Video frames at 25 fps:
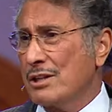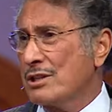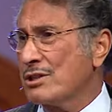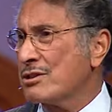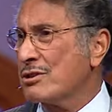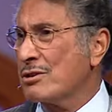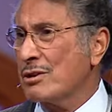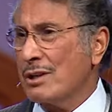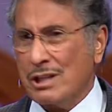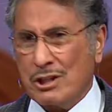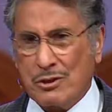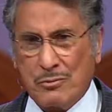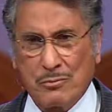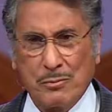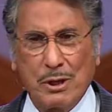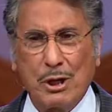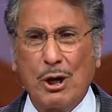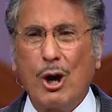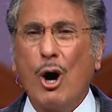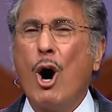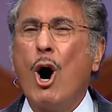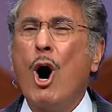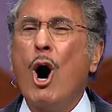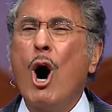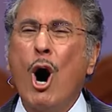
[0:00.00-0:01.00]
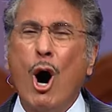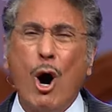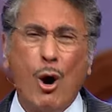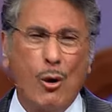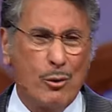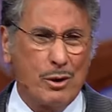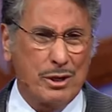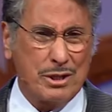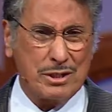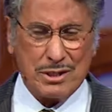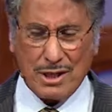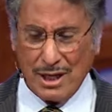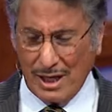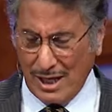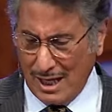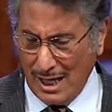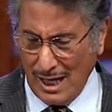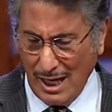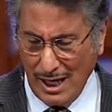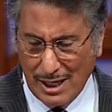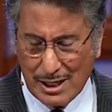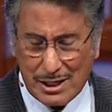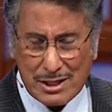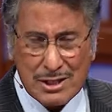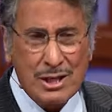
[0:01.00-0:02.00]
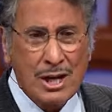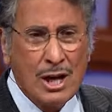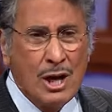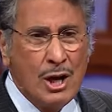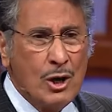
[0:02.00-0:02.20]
trust me, always the case,